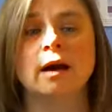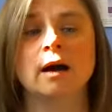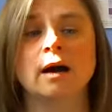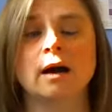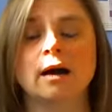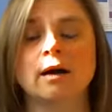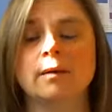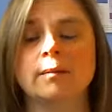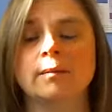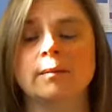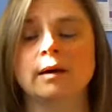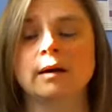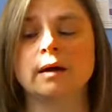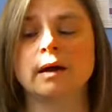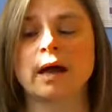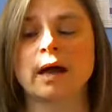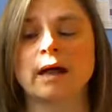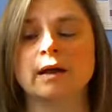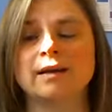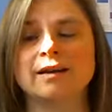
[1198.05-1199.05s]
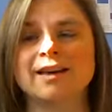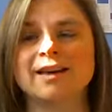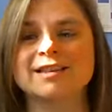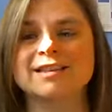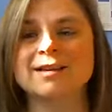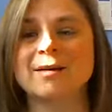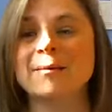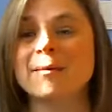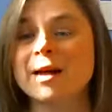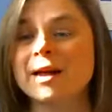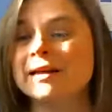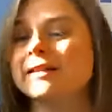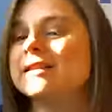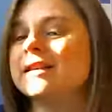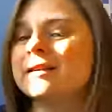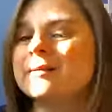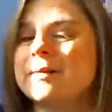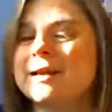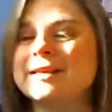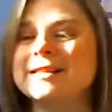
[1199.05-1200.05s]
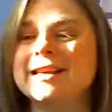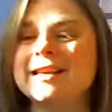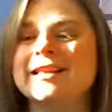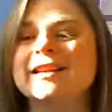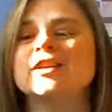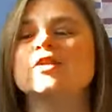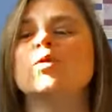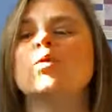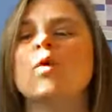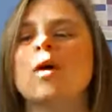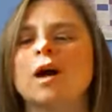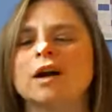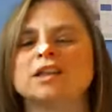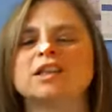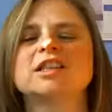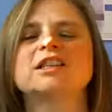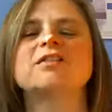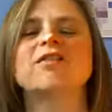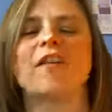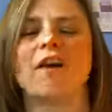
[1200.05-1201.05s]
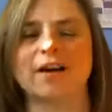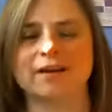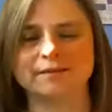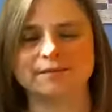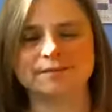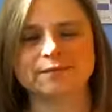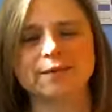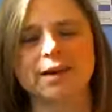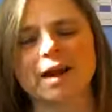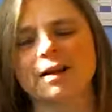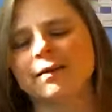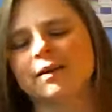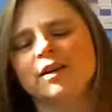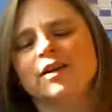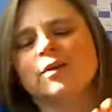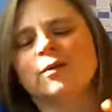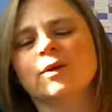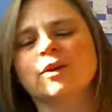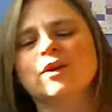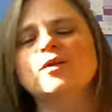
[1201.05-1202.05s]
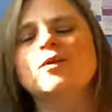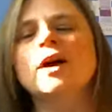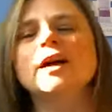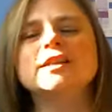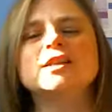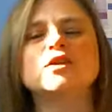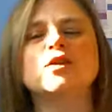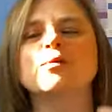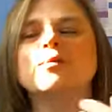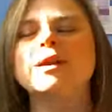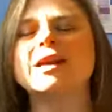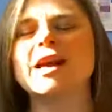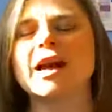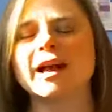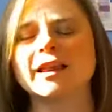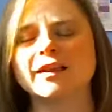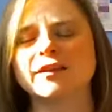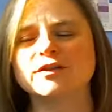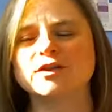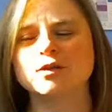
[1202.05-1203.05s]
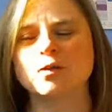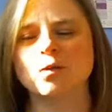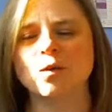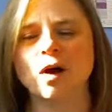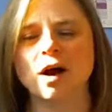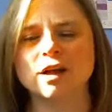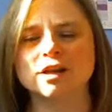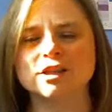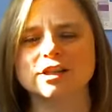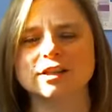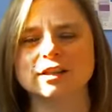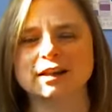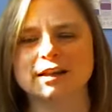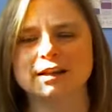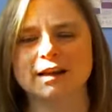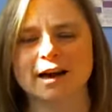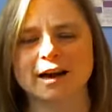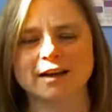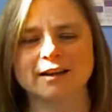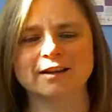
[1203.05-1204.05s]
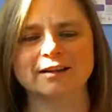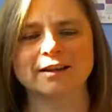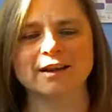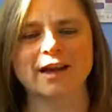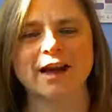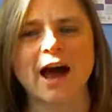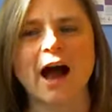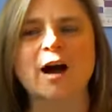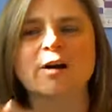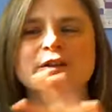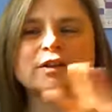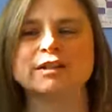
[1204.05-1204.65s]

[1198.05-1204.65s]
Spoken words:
And it's an amazing thing to watch. It's fun. You guys know me. I love to watch the how the